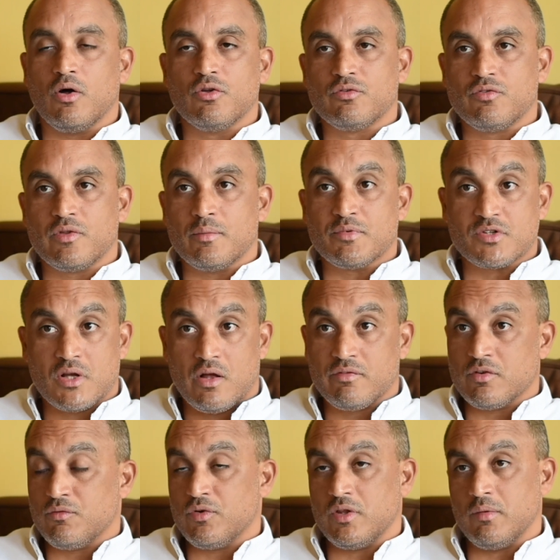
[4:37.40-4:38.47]
clothes for
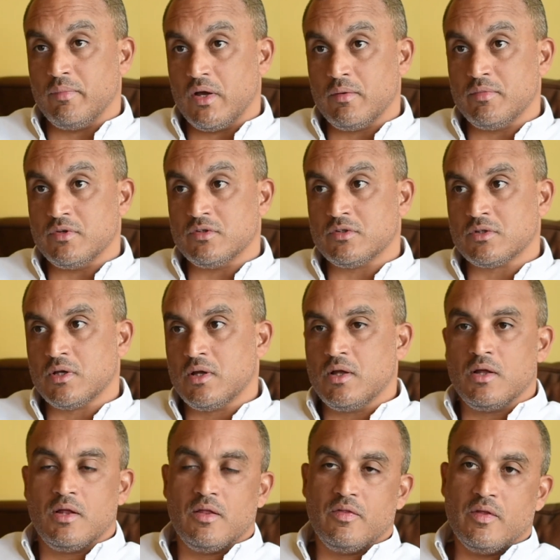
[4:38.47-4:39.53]
themselves and for their babies.
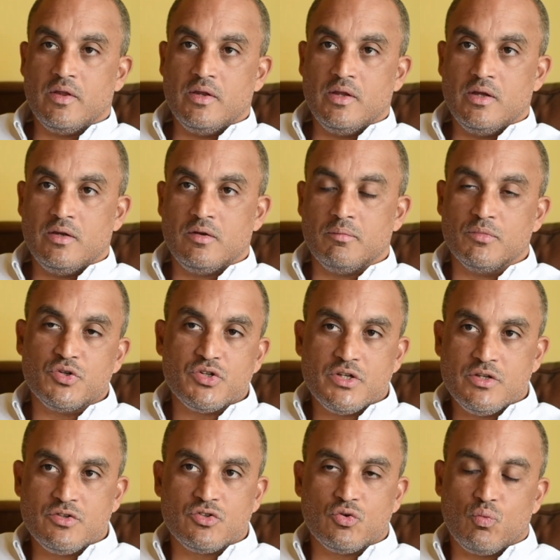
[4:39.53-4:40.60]
They need
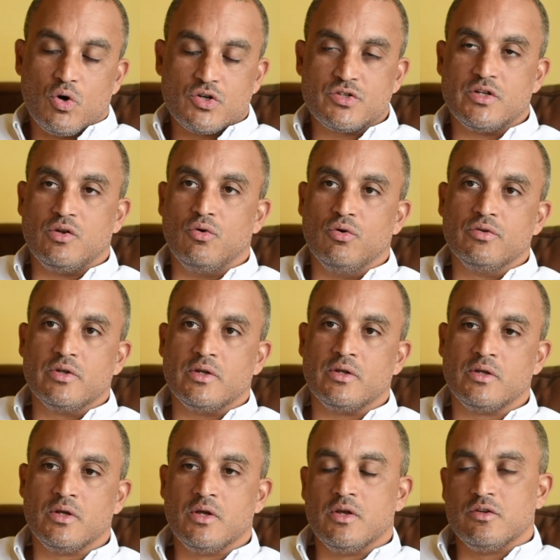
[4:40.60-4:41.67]
machines to wash their
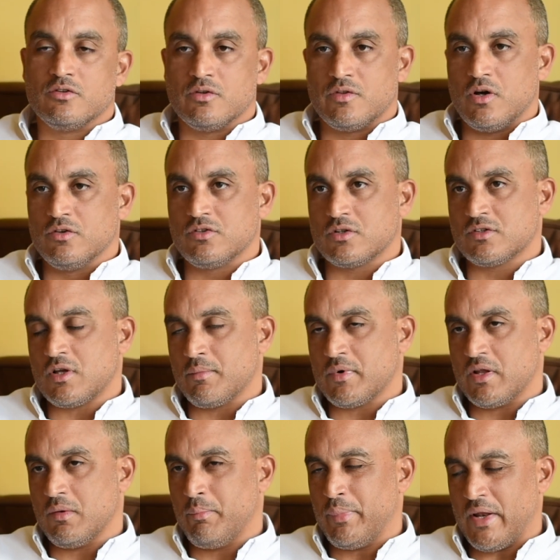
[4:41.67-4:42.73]
laundry. So those are
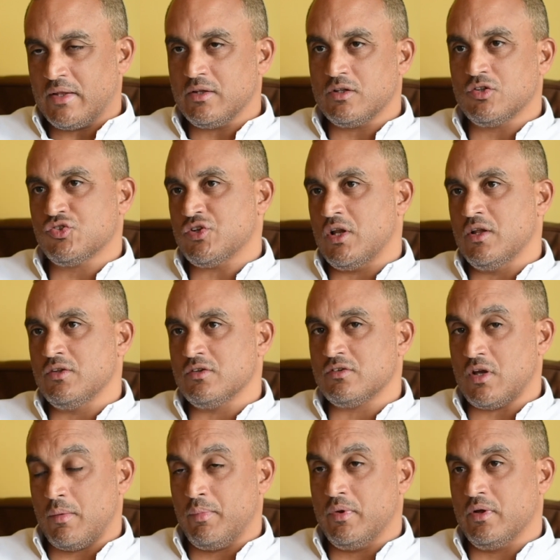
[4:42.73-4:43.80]
some kind of practical
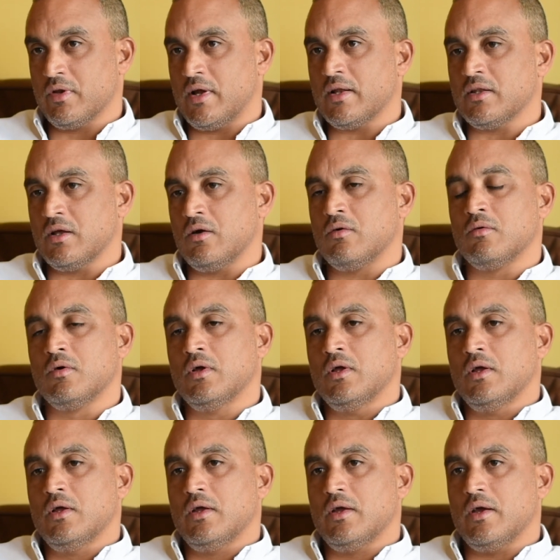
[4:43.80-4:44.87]
challenges happening right now.
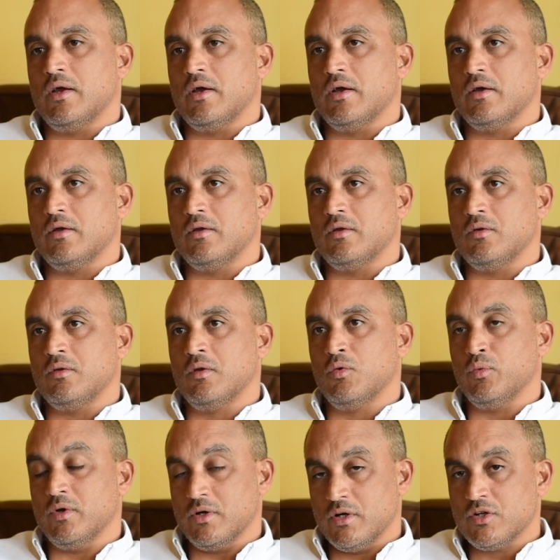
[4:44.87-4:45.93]
And
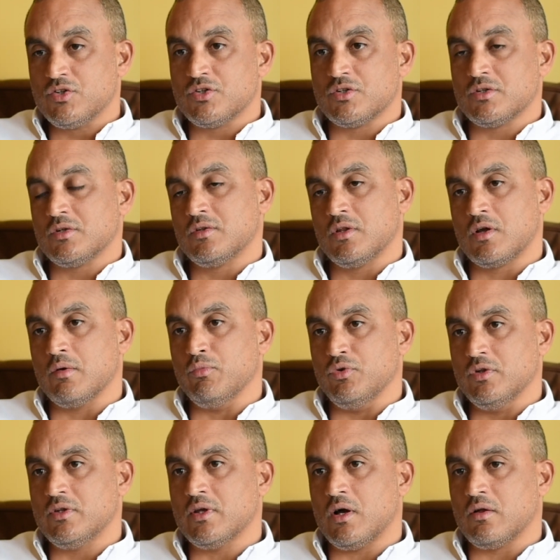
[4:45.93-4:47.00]
we urge the
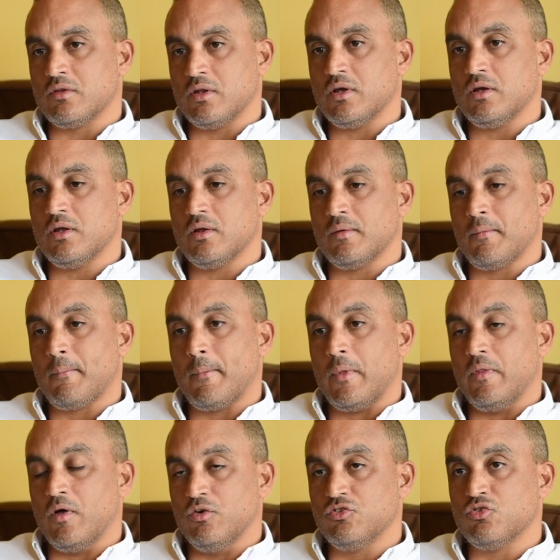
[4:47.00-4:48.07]
community out there
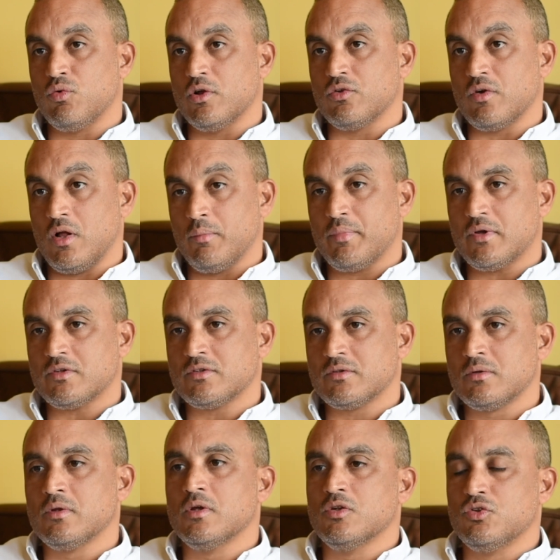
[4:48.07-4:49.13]
and those who want to help us
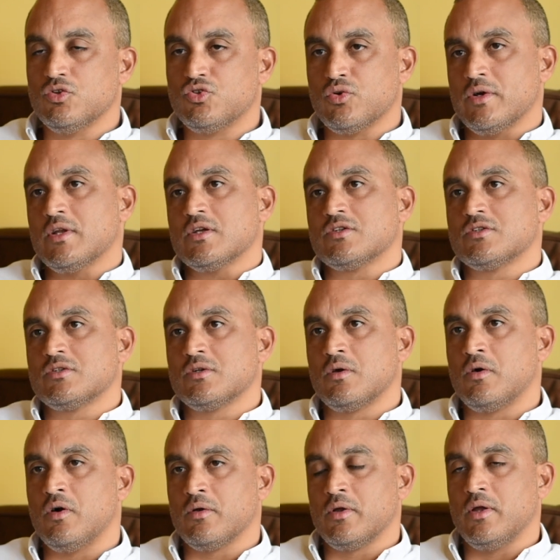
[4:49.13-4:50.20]
to join us